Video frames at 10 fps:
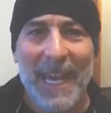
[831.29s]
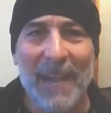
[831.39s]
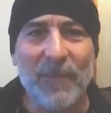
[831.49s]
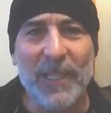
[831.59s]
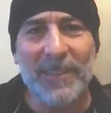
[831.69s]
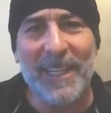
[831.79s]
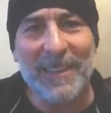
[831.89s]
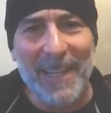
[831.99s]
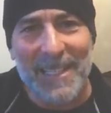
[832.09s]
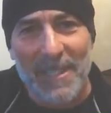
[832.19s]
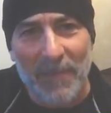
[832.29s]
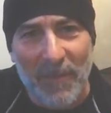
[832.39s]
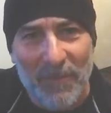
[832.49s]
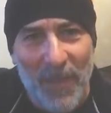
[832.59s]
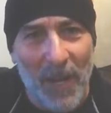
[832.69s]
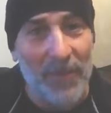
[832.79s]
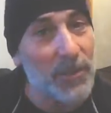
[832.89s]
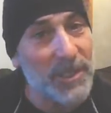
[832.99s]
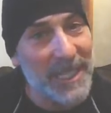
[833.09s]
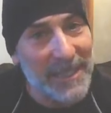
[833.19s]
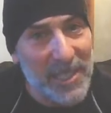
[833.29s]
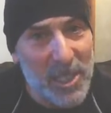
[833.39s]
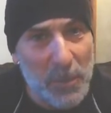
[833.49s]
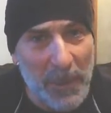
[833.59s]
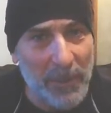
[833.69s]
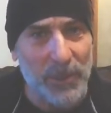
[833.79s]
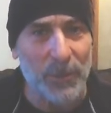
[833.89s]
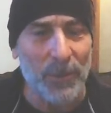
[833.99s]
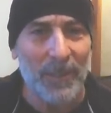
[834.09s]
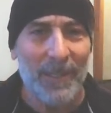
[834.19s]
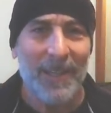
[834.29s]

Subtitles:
everything that is of the fathers in the spiritual,